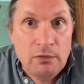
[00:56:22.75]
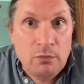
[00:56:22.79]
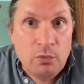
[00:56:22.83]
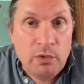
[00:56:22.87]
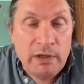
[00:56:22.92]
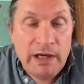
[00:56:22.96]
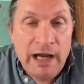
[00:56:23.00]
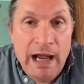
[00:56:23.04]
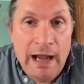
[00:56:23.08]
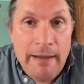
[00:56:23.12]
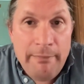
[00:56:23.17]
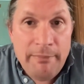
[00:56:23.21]

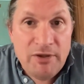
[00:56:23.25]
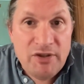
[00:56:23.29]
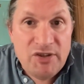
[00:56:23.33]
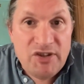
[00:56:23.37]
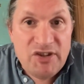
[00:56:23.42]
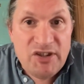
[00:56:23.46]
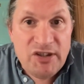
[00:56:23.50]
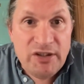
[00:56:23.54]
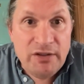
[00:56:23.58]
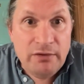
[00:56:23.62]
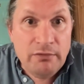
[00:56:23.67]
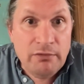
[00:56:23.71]
what
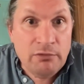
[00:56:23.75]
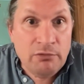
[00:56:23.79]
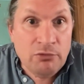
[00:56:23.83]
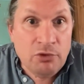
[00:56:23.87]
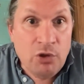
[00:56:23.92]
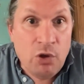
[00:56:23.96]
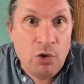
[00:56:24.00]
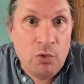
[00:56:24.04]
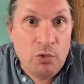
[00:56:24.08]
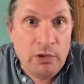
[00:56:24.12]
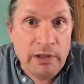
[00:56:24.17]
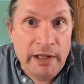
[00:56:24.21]
happens in
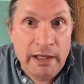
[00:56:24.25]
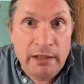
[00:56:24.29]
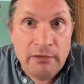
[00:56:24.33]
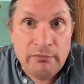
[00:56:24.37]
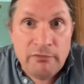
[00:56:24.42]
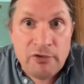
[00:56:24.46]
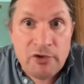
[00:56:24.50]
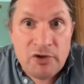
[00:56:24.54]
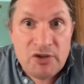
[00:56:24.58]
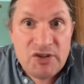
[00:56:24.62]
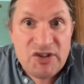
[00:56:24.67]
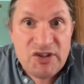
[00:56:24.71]
lowland
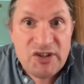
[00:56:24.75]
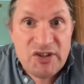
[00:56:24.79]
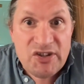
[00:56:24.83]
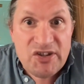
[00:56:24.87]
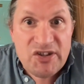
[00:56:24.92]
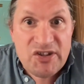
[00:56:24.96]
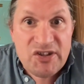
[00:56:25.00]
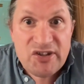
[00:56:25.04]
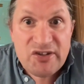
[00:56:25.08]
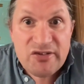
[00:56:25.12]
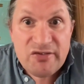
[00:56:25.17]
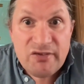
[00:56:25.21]

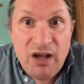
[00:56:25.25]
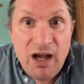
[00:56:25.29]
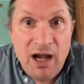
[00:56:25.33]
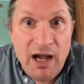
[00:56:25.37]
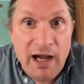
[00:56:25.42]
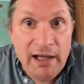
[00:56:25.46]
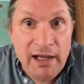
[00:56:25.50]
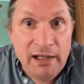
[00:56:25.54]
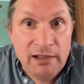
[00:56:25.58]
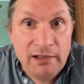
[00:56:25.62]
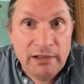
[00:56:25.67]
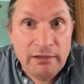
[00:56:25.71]
versus
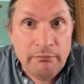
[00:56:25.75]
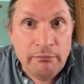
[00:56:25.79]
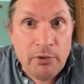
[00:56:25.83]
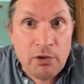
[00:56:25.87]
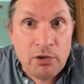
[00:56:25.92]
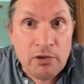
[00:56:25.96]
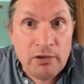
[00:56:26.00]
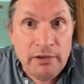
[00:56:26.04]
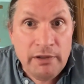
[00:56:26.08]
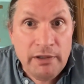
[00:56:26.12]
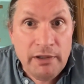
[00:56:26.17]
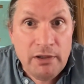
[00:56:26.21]
highland
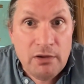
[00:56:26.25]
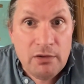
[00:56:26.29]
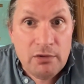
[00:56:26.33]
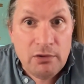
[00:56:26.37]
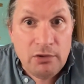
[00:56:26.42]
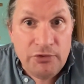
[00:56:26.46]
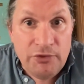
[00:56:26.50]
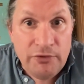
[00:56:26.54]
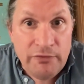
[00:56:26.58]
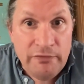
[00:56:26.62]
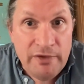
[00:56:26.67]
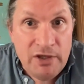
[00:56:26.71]
barley
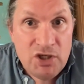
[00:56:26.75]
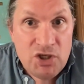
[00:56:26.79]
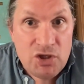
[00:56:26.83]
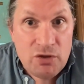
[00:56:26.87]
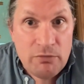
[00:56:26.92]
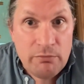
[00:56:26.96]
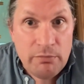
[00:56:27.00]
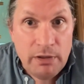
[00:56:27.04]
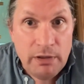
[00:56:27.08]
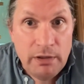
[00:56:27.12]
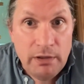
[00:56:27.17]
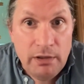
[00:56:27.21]

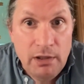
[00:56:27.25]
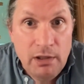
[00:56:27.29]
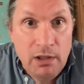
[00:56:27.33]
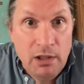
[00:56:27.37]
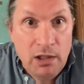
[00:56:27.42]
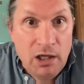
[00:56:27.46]
cultivation, but